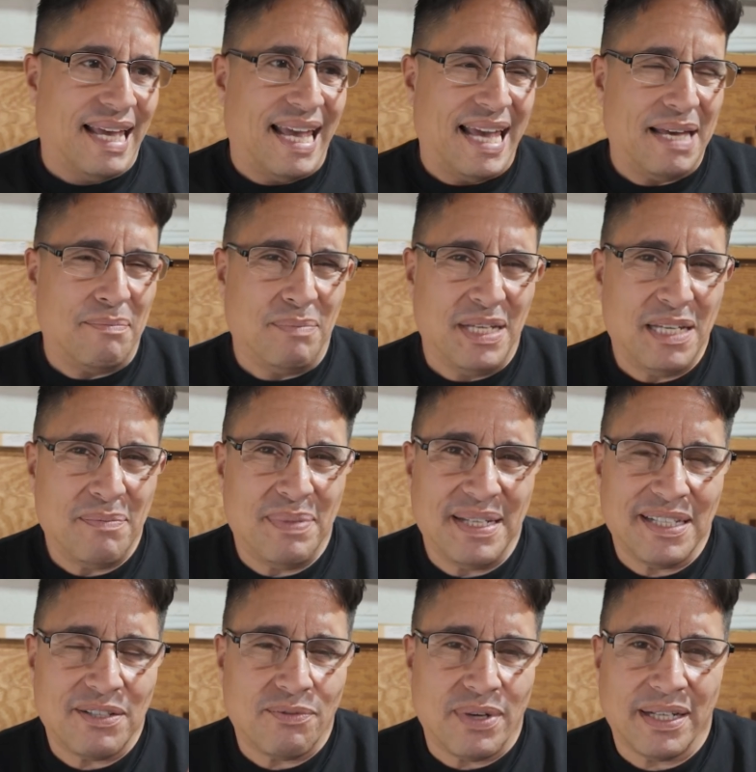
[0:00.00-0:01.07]
And me
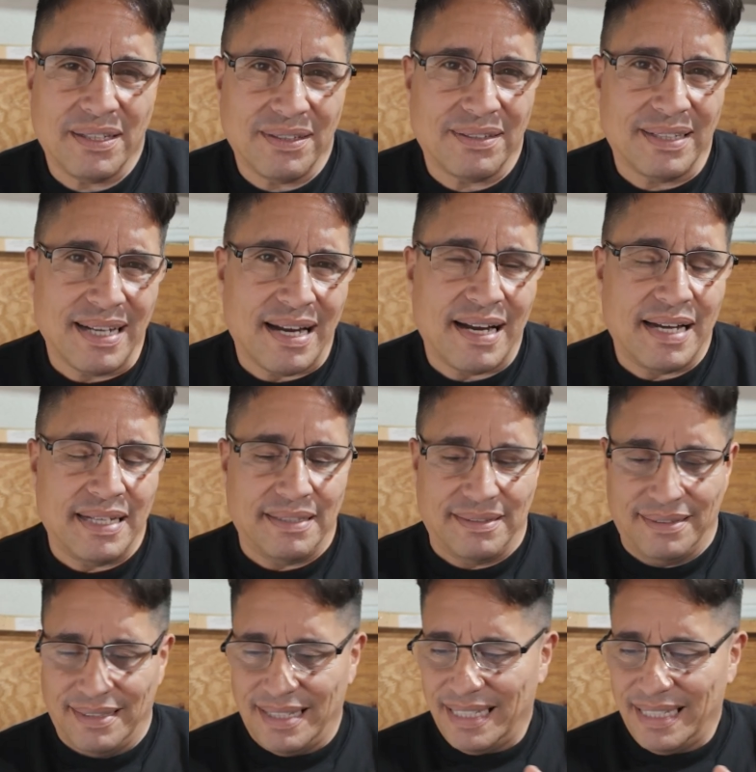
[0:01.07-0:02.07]
being a regular guy,